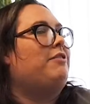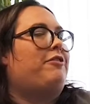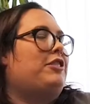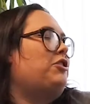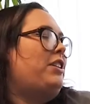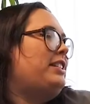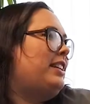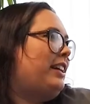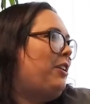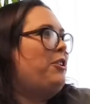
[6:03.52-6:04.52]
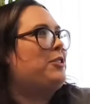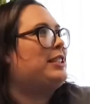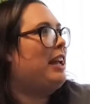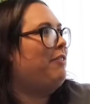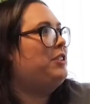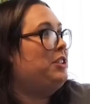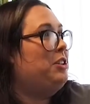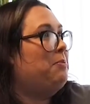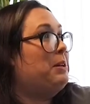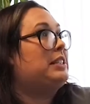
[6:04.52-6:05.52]
frustrating and onerous to have to
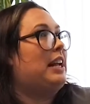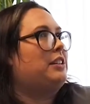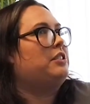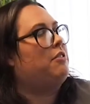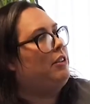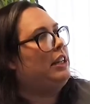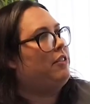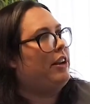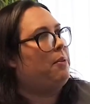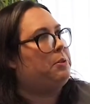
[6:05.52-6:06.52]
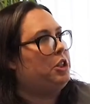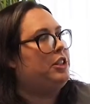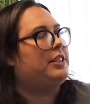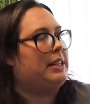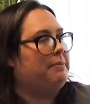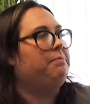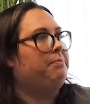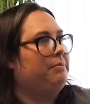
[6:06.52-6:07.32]
do, but it's actually a really great opportunity.